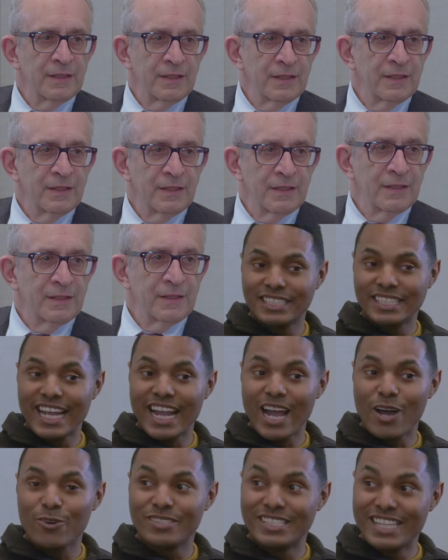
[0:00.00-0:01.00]
She had to
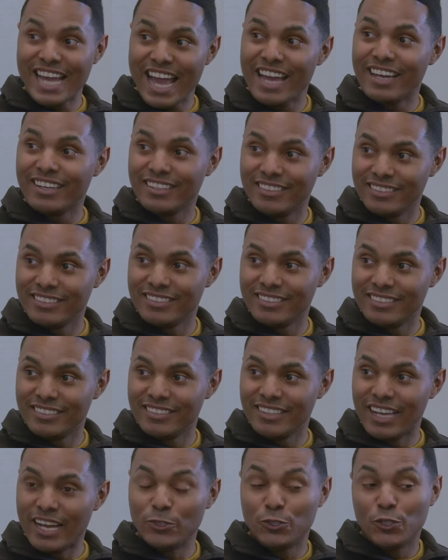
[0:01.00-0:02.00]
take out debt,
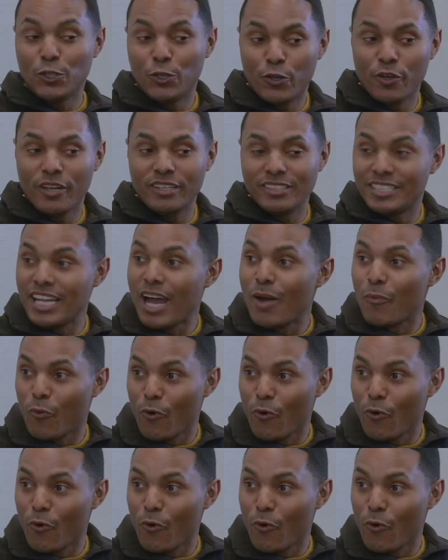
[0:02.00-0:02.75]
and she couldn't stop